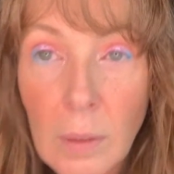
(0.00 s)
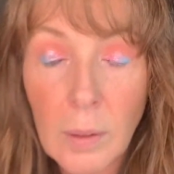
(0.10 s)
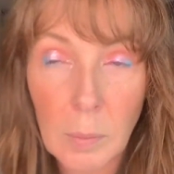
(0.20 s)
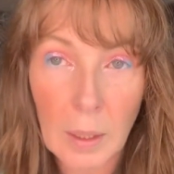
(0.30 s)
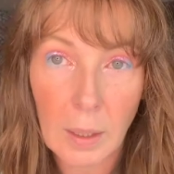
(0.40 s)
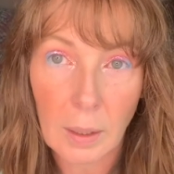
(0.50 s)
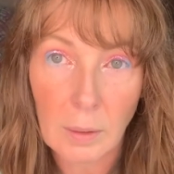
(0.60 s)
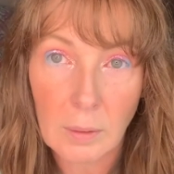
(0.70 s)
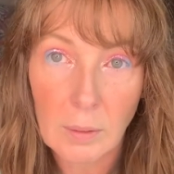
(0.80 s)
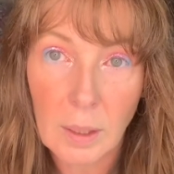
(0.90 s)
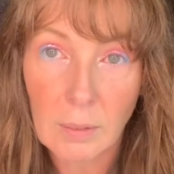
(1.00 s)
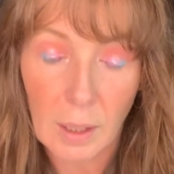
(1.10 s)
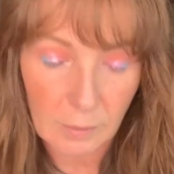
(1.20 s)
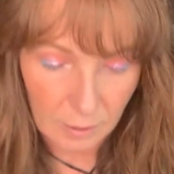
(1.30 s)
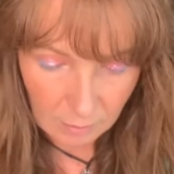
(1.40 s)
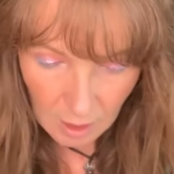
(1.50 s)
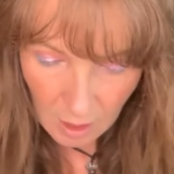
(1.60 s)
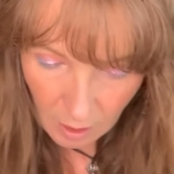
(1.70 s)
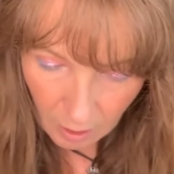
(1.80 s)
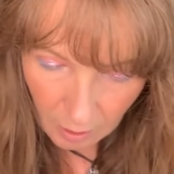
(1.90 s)
completely irrelevant
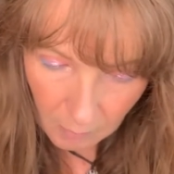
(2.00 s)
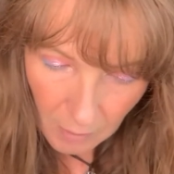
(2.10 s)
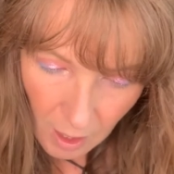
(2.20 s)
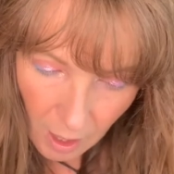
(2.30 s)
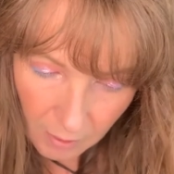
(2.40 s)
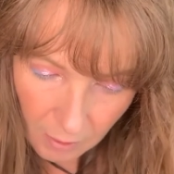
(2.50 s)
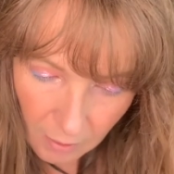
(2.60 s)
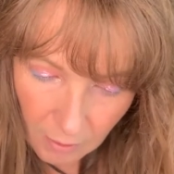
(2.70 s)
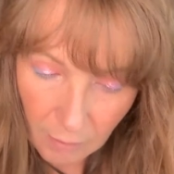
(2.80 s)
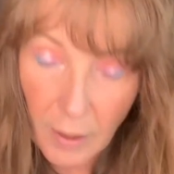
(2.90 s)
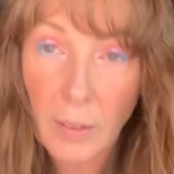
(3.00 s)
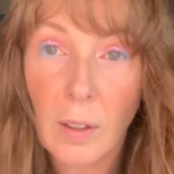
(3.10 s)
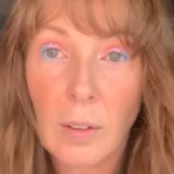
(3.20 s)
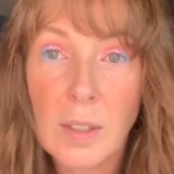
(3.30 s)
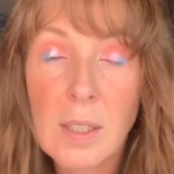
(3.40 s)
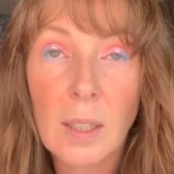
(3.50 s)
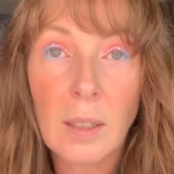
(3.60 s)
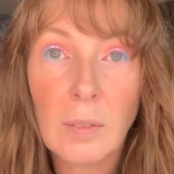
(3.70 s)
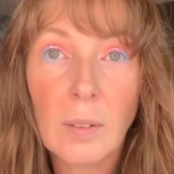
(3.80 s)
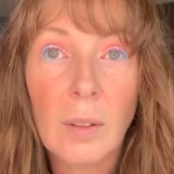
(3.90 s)
um, other than the fact that
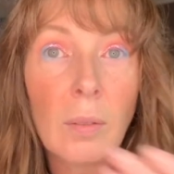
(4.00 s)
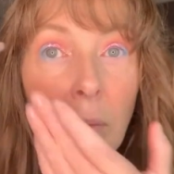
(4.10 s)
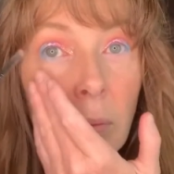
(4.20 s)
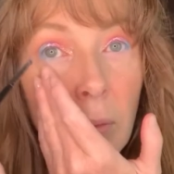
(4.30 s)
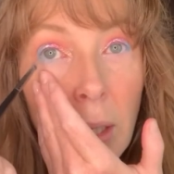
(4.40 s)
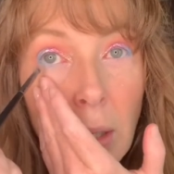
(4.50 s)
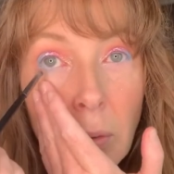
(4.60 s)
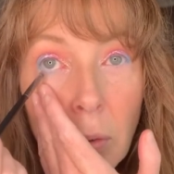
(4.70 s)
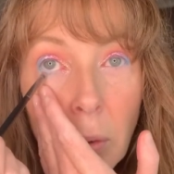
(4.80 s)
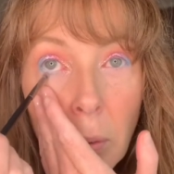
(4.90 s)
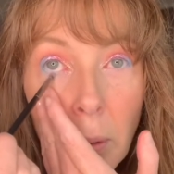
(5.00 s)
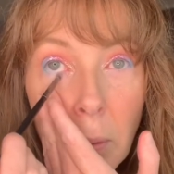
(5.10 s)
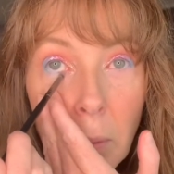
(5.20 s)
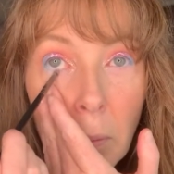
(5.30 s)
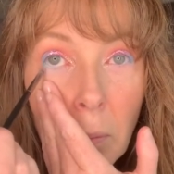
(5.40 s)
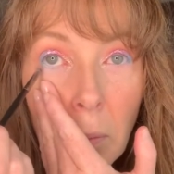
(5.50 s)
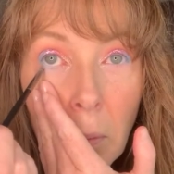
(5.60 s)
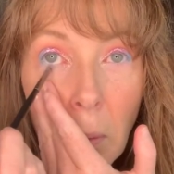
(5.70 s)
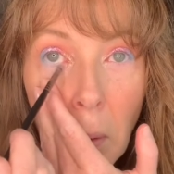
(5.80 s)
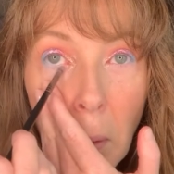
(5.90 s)
obviously, you know, Nikkie tutorials.
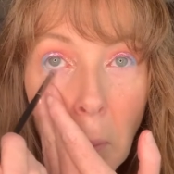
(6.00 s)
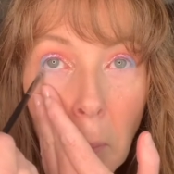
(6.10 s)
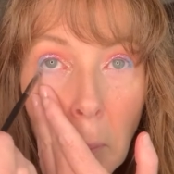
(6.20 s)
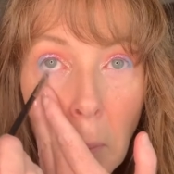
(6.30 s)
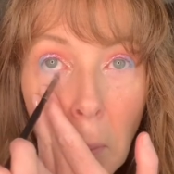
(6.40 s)
Um,